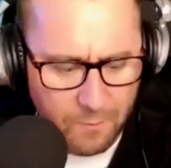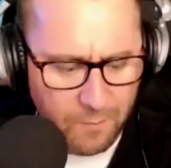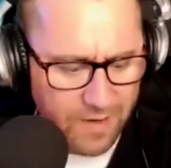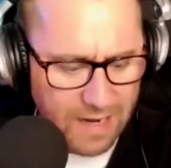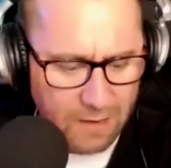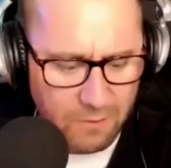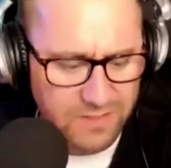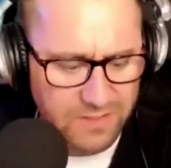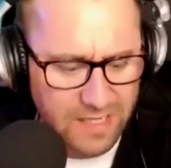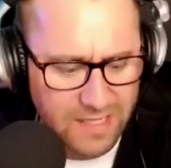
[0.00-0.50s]

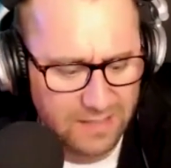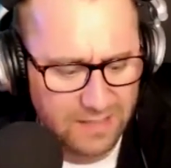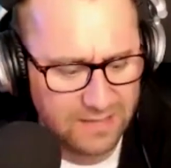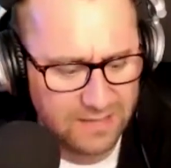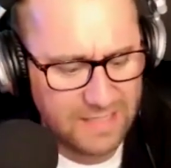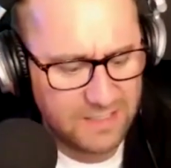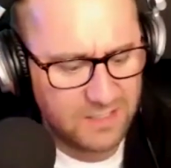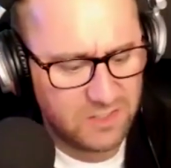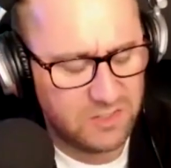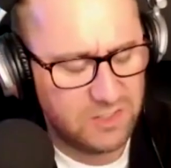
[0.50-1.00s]
But I was like,
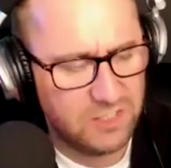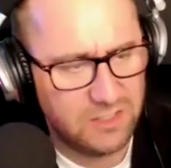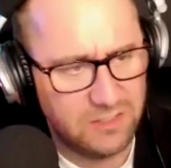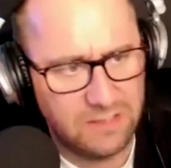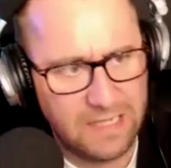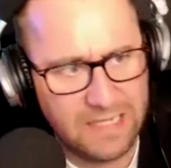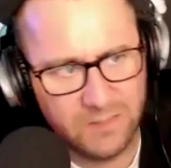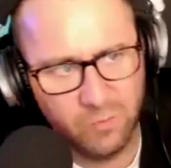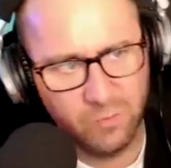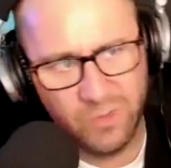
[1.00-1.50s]

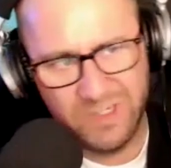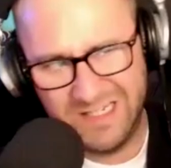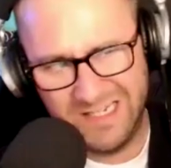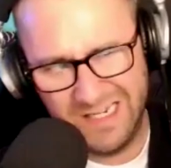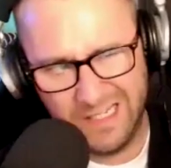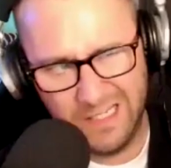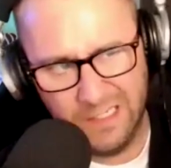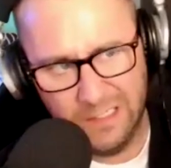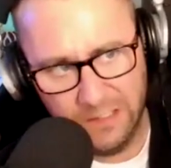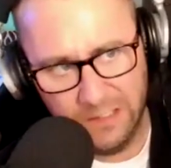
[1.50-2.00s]
that's
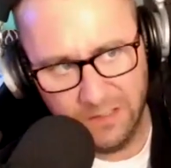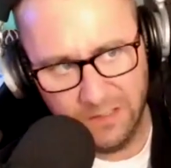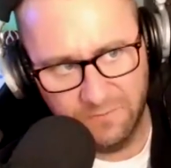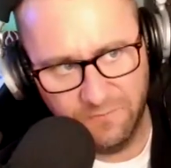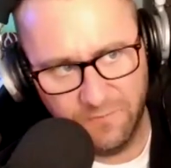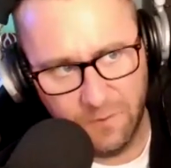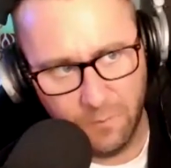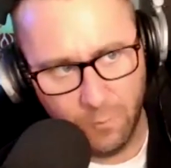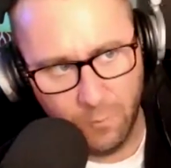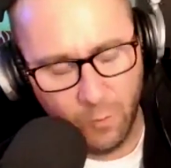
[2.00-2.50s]

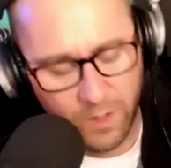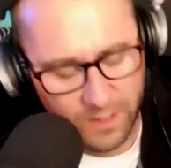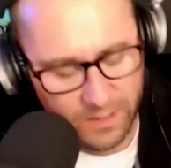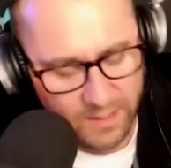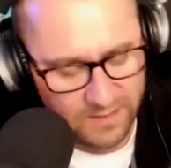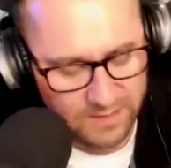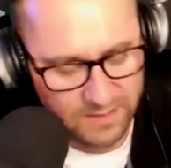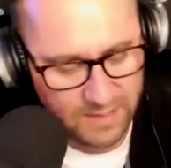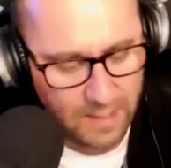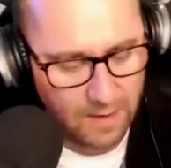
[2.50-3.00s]
ridiculous for what
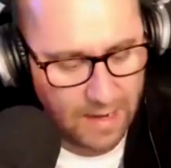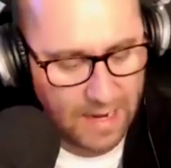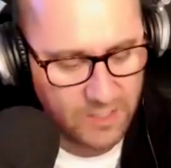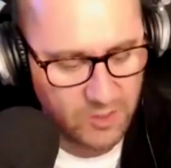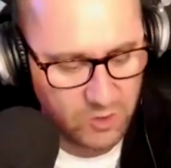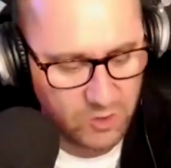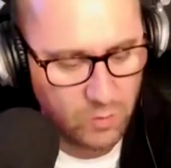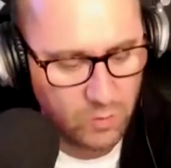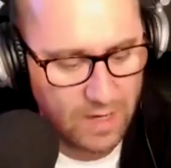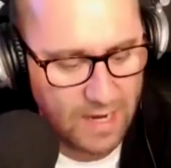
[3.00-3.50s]
it is. Now, I
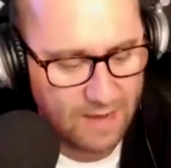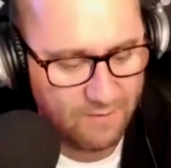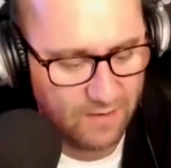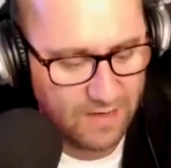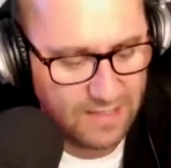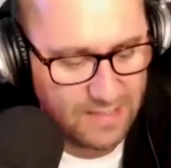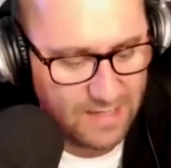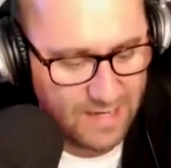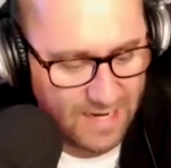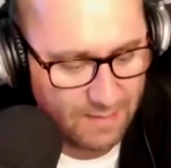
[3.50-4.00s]
do have
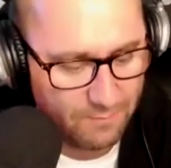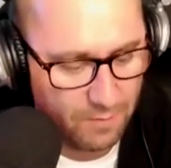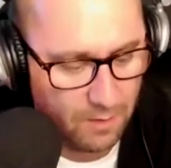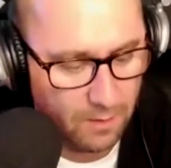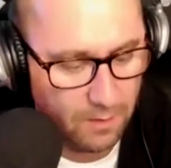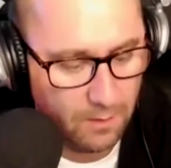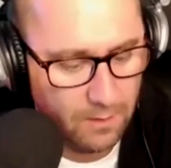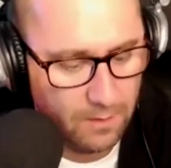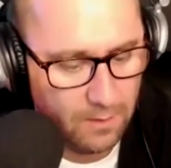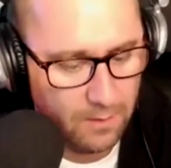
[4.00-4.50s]
a
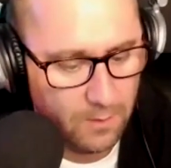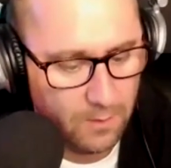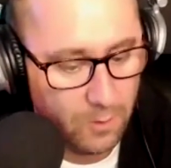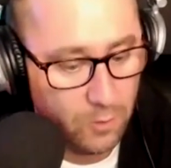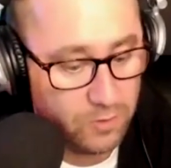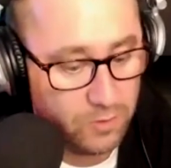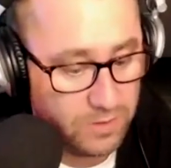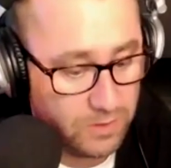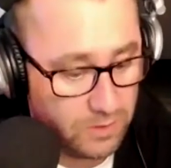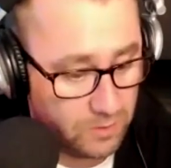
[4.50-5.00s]
neighbor
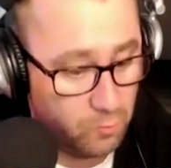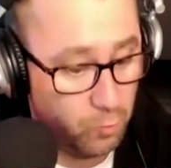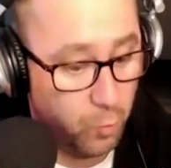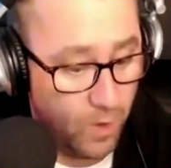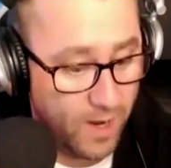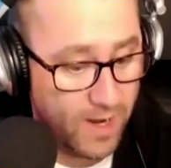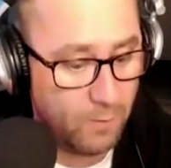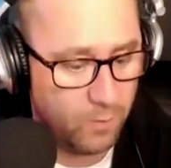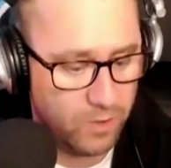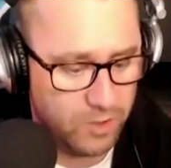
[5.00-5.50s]
who
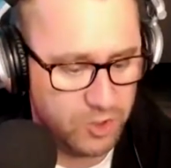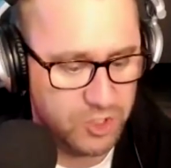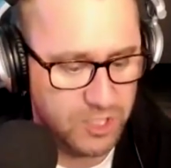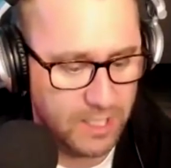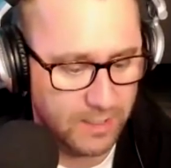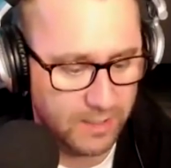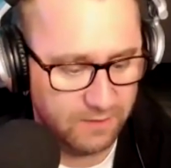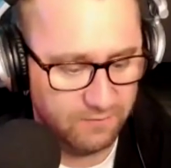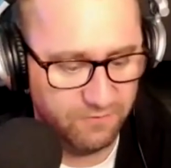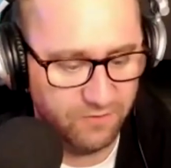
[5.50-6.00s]
went with
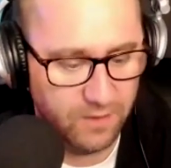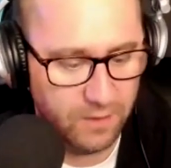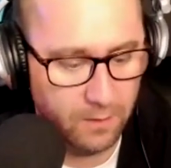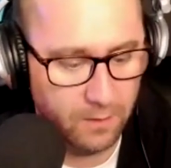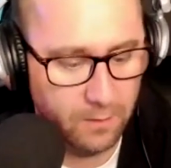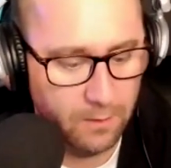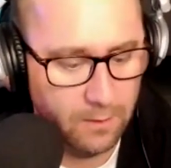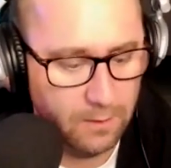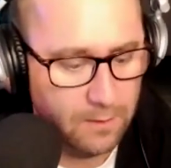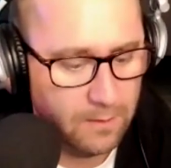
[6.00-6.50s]

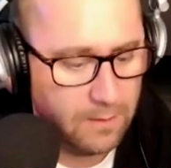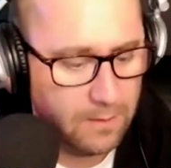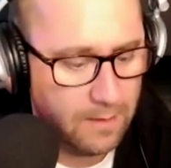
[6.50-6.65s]
Jellyfin